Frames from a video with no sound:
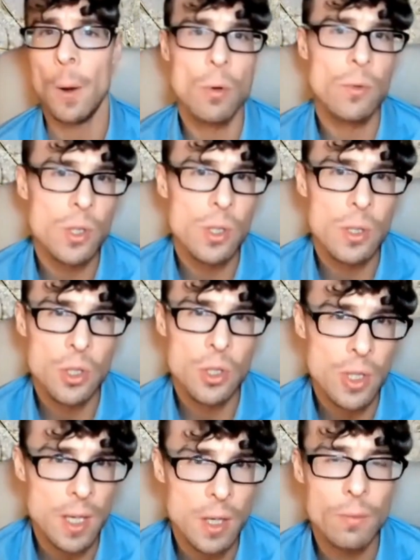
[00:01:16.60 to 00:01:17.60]
It improves the
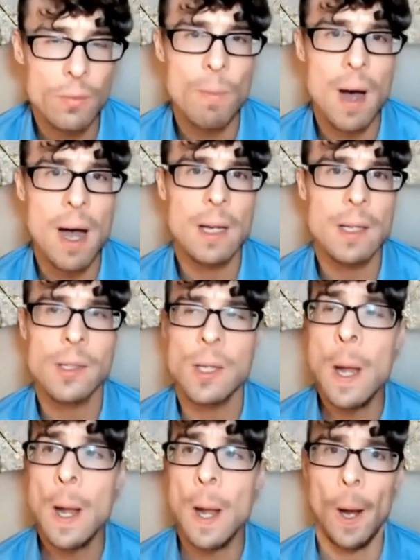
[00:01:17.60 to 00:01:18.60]
skin of the
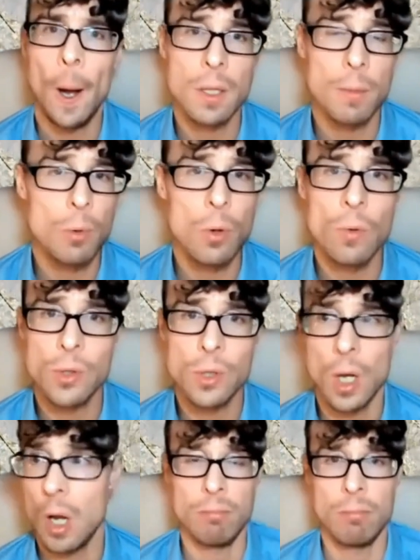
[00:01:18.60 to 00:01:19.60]
mice. It
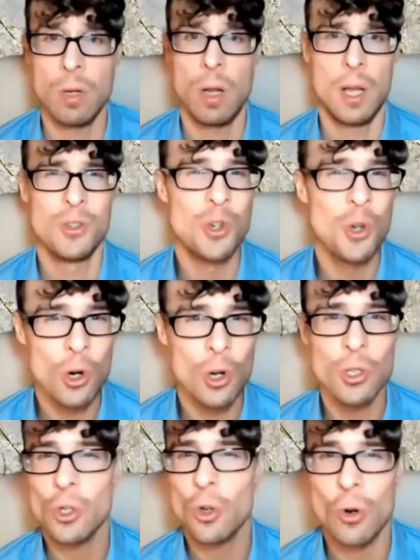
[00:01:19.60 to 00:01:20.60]
improves yeah, uh,
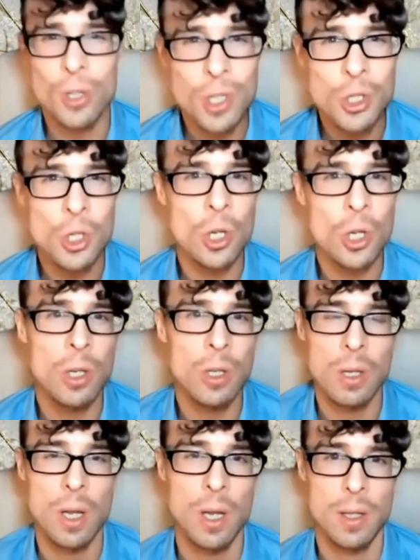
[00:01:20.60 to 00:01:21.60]
endurance,
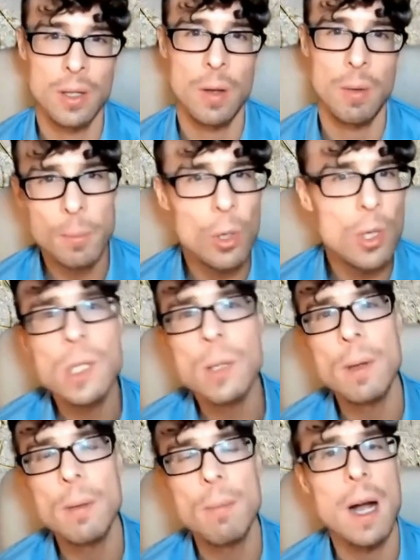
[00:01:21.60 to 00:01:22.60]
cognition, and
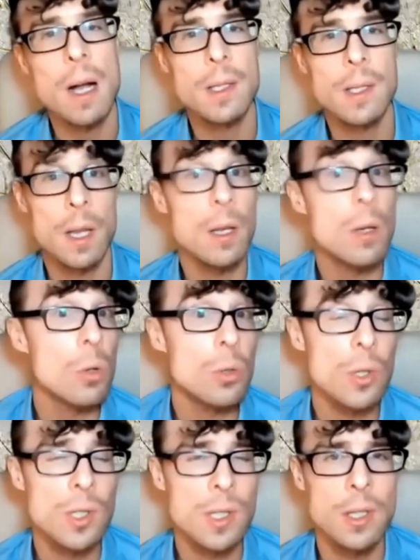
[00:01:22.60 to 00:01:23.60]
metabolism in mice, and, and
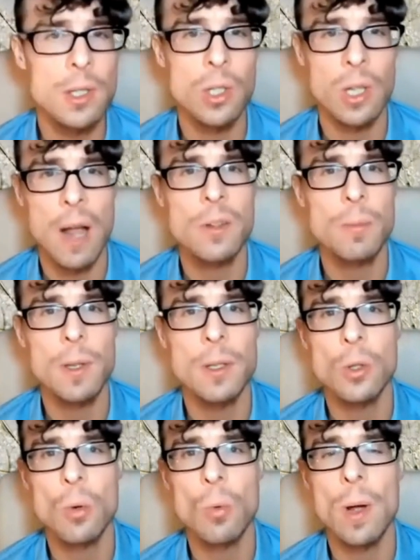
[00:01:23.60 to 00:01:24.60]
also extends
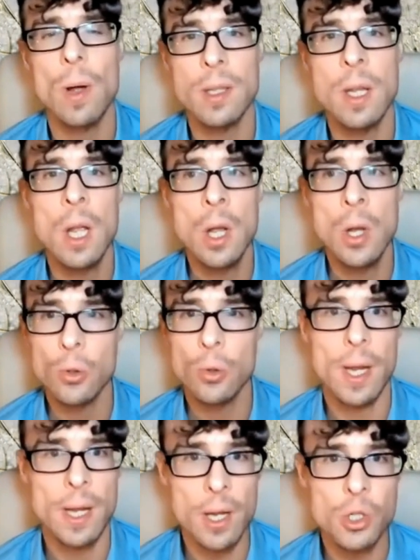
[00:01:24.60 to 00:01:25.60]
lifespan somewhat.
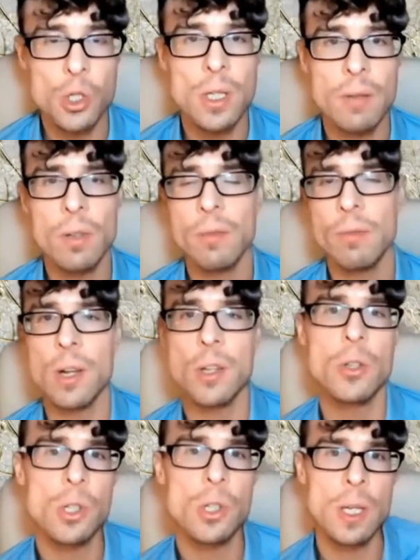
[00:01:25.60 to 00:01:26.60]
So A K G definitely very
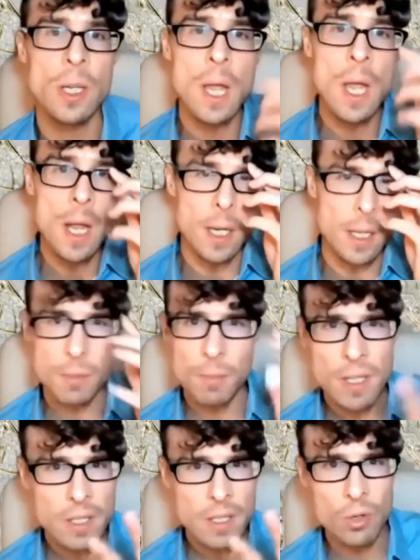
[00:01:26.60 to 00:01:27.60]
interesting. It
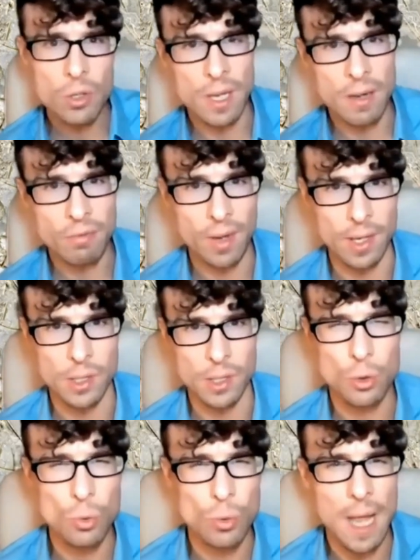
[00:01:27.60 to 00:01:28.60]
has many different
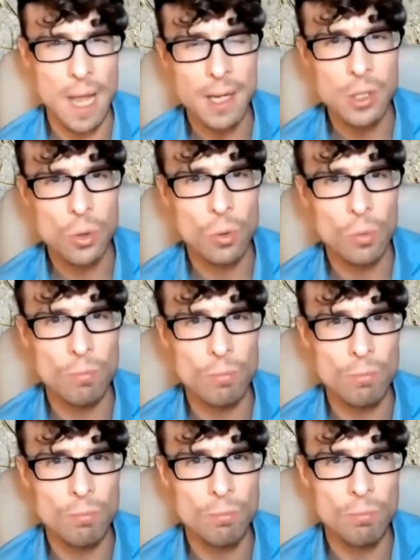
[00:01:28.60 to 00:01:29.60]
effects. So it acts
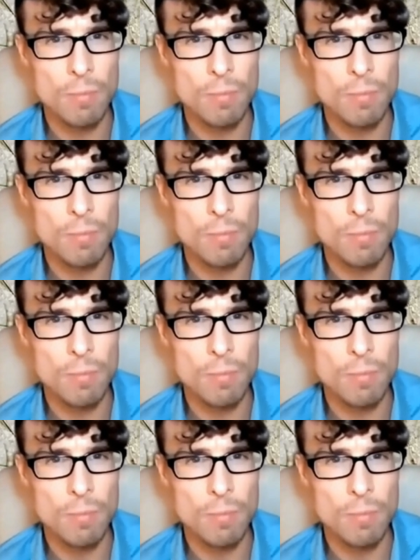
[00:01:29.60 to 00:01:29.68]
on